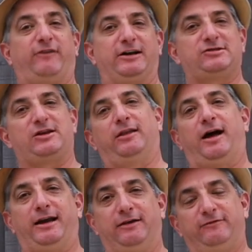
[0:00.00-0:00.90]
or you can find us
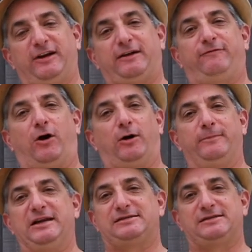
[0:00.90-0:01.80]
online at
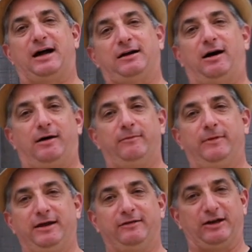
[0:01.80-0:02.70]

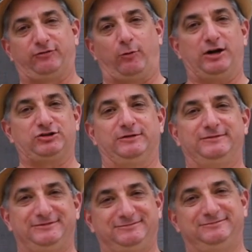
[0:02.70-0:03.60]
vicfarmmeats.com. Thanks for
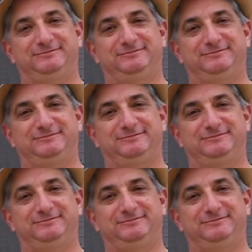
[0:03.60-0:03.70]
watching.